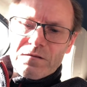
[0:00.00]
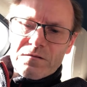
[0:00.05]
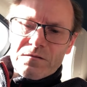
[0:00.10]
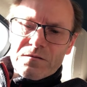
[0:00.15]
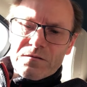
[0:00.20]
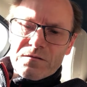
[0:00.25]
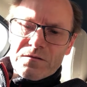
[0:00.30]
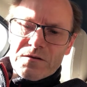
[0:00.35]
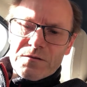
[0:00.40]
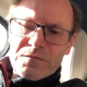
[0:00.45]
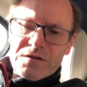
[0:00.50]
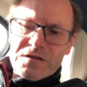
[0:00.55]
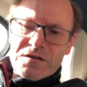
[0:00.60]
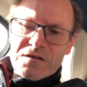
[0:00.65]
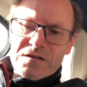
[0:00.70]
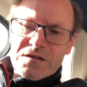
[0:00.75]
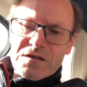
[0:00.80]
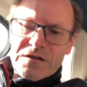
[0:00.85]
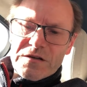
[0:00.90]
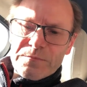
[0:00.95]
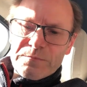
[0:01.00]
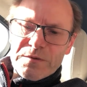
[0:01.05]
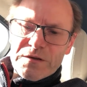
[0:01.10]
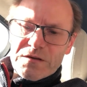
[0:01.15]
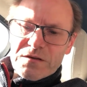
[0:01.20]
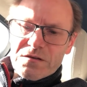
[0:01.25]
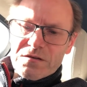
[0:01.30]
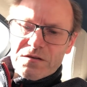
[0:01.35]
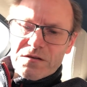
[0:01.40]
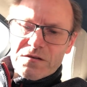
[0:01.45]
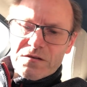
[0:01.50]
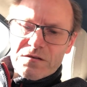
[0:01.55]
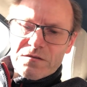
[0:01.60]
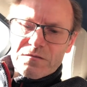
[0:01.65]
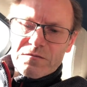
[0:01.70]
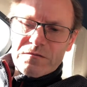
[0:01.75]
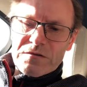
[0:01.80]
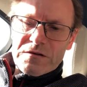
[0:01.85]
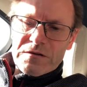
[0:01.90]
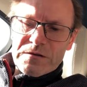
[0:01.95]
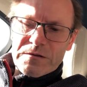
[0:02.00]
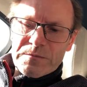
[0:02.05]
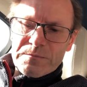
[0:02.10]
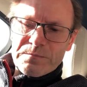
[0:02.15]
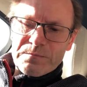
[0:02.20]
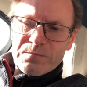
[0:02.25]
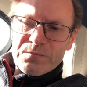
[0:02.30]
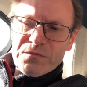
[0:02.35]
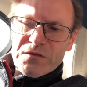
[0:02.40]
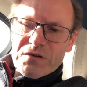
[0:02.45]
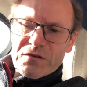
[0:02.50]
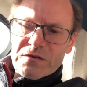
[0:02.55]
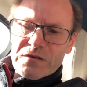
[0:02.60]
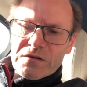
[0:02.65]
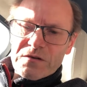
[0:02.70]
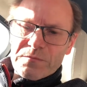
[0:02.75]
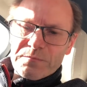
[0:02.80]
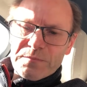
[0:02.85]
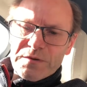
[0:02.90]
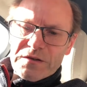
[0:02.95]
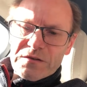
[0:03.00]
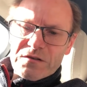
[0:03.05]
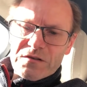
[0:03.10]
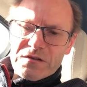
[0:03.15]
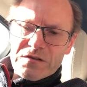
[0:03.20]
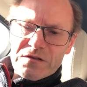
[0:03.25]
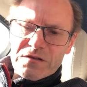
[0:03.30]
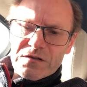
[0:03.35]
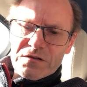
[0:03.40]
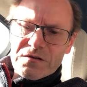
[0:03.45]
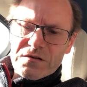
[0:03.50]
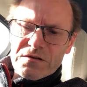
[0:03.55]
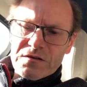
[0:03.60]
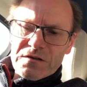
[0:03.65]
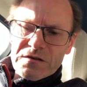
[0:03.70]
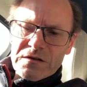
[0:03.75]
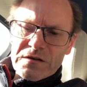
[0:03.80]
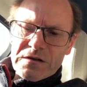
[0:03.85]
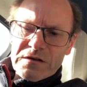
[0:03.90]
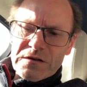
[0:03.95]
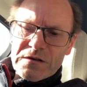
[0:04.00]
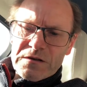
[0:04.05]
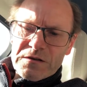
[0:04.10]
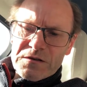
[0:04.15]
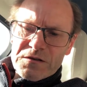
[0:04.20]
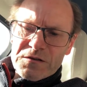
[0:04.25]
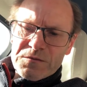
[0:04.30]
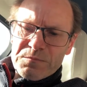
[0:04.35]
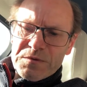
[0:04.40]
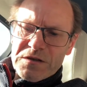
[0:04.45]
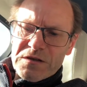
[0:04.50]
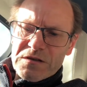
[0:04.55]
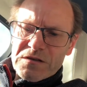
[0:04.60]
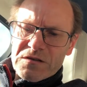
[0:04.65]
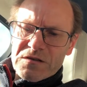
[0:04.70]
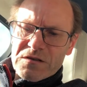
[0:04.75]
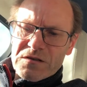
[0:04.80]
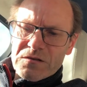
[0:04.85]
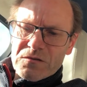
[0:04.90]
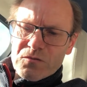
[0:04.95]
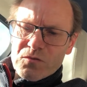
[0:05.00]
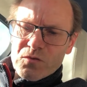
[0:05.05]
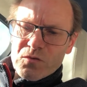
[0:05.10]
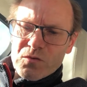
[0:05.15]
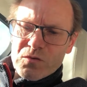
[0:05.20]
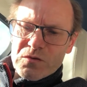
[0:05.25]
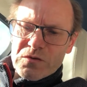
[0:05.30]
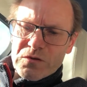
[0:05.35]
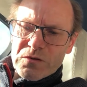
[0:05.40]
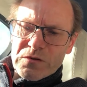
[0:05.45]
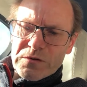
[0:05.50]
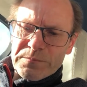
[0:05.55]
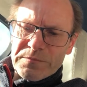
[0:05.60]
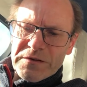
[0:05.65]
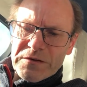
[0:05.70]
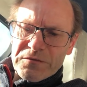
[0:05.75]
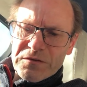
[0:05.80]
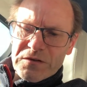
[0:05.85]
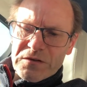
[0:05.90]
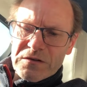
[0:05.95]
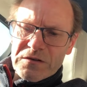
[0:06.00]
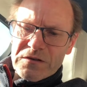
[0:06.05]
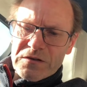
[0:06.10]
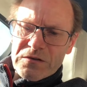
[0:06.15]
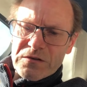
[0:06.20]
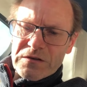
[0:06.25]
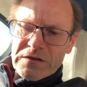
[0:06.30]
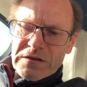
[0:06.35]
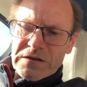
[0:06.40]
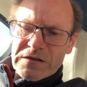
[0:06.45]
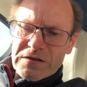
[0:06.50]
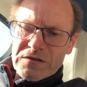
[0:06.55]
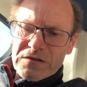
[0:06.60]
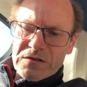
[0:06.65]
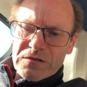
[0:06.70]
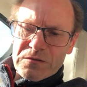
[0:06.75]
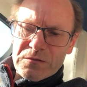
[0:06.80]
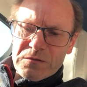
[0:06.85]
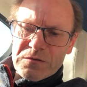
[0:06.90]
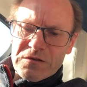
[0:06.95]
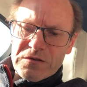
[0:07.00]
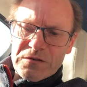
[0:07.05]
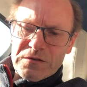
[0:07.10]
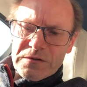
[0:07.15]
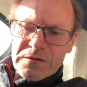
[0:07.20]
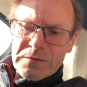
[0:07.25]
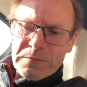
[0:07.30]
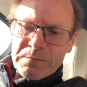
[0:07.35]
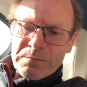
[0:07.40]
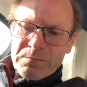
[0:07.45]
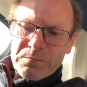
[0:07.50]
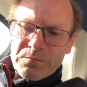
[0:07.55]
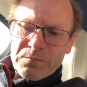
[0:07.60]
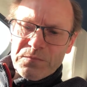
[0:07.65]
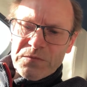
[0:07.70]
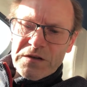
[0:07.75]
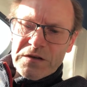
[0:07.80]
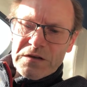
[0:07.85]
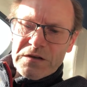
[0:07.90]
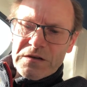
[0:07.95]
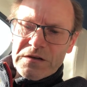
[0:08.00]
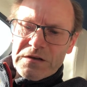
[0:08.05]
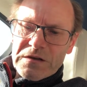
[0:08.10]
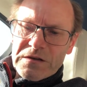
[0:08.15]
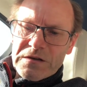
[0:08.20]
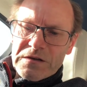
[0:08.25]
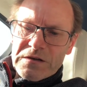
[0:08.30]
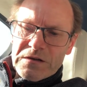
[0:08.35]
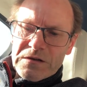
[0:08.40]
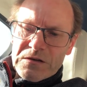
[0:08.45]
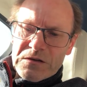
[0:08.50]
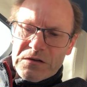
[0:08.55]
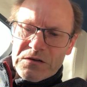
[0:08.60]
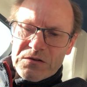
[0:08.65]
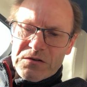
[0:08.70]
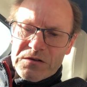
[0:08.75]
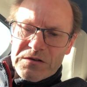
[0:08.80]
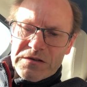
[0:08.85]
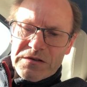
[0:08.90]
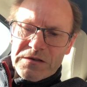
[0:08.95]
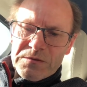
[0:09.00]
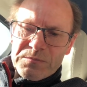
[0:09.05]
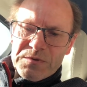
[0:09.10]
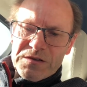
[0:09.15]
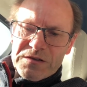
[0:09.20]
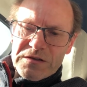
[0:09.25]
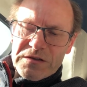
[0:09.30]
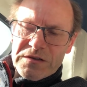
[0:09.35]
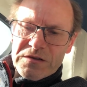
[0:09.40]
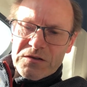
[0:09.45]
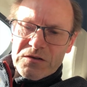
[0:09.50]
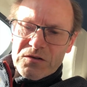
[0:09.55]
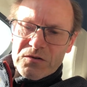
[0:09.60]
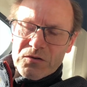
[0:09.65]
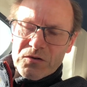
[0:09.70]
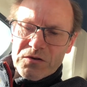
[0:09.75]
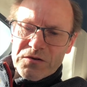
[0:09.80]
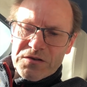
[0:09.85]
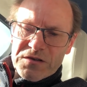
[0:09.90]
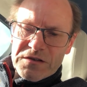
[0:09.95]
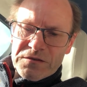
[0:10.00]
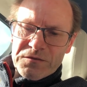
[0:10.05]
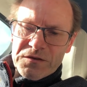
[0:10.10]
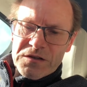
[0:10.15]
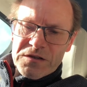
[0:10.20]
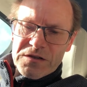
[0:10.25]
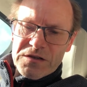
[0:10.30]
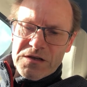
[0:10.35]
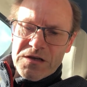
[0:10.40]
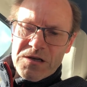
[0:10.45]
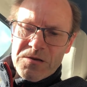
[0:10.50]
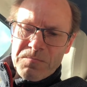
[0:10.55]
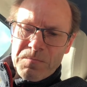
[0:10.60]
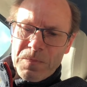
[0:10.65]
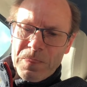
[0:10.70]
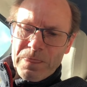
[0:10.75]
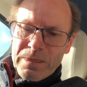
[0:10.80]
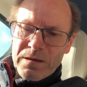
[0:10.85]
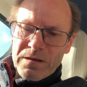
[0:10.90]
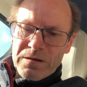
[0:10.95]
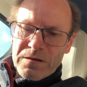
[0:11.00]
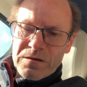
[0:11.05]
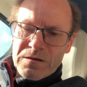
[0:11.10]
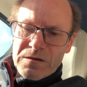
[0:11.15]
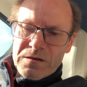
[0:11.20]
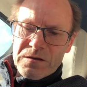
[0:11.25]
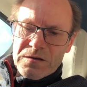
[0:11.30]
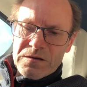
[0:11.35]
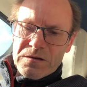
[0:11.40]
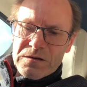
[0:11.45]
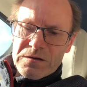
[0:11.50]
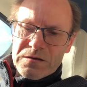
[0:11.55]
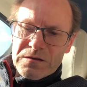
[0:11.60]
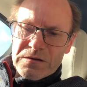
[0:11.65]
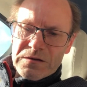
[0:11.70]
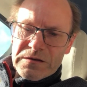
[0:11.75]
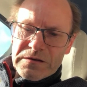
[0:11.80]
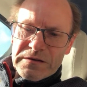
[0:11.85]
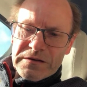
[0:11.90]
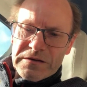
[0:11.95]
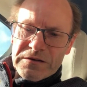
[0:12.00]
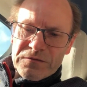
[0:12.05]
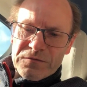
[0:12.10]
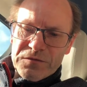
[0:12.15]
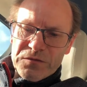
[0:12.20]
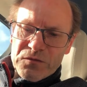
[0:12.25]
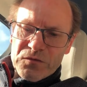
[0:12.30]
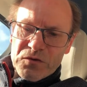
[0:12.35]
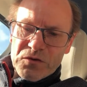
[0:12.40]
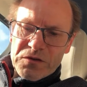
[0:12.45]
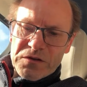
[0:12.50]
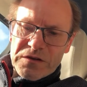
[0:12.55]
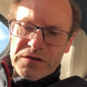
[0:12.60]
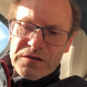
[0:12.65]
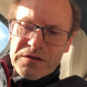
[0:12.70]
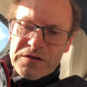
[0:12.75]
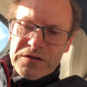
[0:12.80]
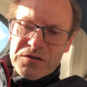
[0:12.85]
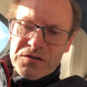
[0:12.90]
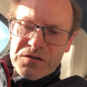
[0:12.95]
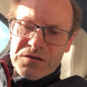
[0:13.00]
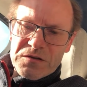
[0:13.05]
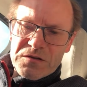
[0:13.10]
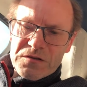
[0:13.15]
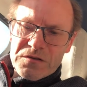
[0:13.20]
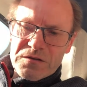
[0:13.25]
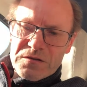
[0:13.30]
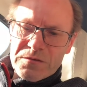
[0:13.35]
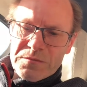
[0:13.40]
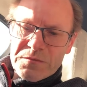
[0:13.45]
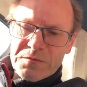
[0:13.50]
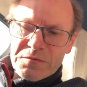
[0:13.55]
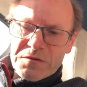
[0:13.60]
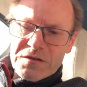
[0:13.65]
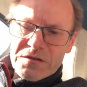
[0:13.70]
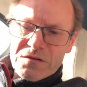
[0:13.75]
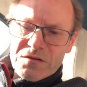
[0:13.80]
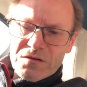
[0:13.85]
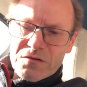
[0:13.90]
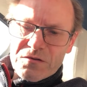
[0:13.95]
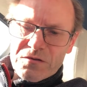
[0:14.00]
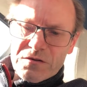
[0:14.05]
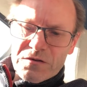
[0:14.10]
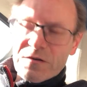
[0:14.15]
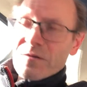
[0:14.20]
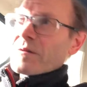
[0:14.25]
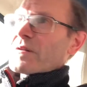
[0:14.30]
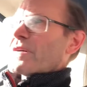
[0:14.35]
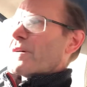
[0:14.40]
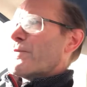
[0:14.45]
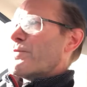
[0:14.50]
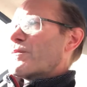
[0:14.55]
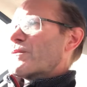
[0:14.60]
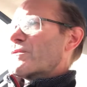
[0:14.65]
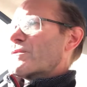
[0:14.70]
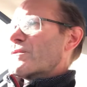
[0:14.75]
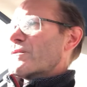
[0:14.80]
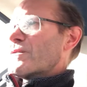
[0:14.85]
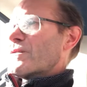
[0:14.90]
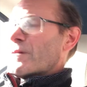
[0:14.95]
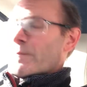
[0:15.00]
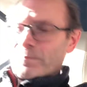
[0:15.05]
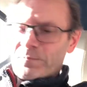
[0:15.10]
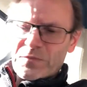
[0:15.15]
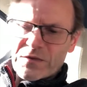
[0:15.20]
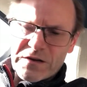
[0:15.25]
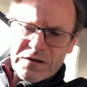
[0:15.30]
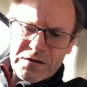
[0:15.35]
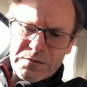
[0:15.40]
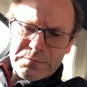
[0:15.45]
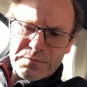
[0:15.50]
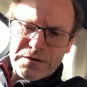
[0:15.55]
Let me just check battery, sorry, not battery charges. Speeds. Oh no, I'm never going to do that. So we'll do 110% or 70. And then for road conditions, let me make sure, temperature, yep.